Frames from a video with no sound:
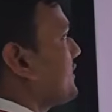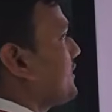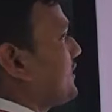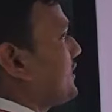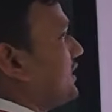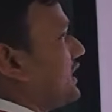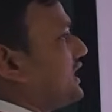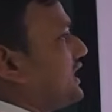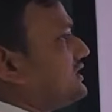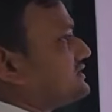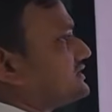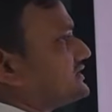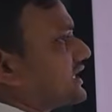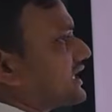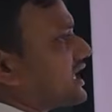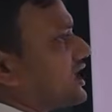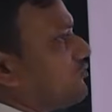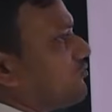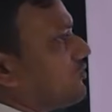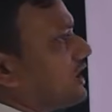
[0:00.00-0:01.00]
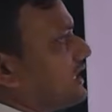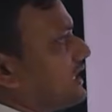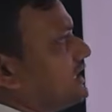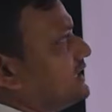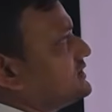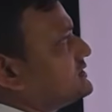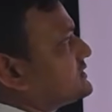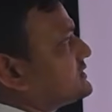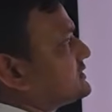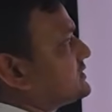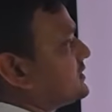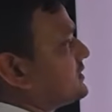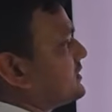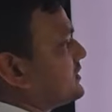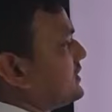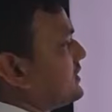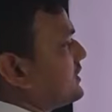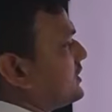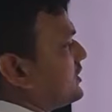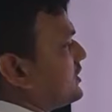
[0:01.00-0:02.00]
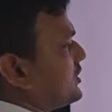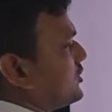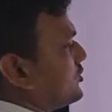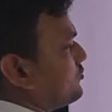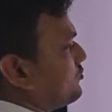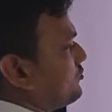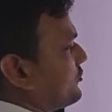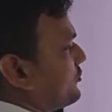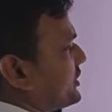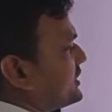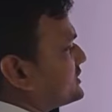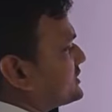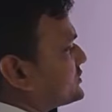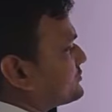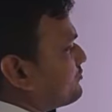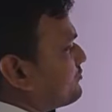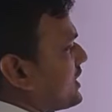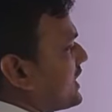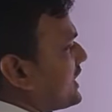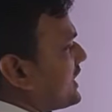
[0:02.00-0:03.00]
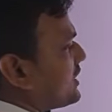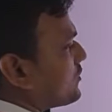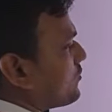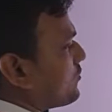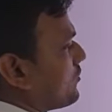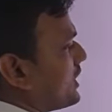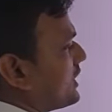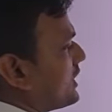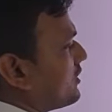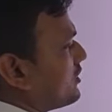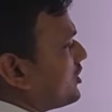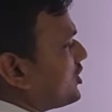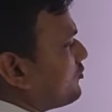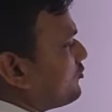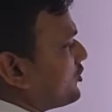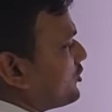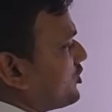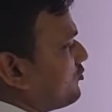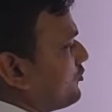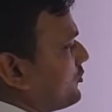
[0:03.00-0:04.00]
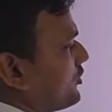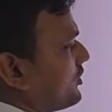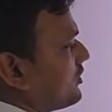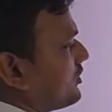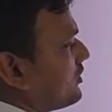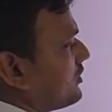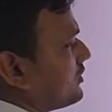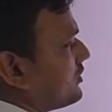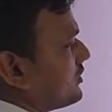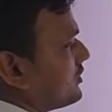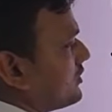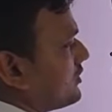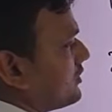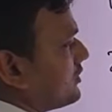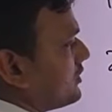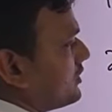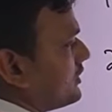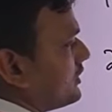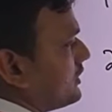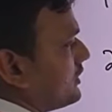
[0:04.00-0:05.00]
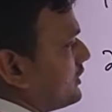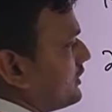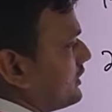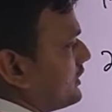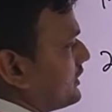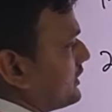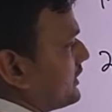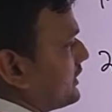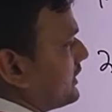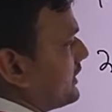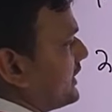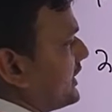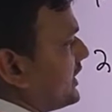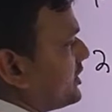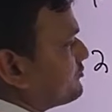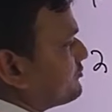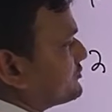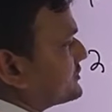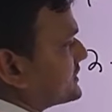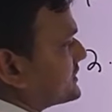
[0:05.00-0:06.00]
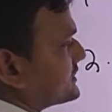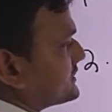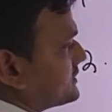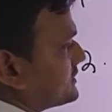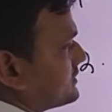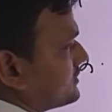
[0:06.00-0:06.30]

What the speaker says: and second one is principal quantum number gives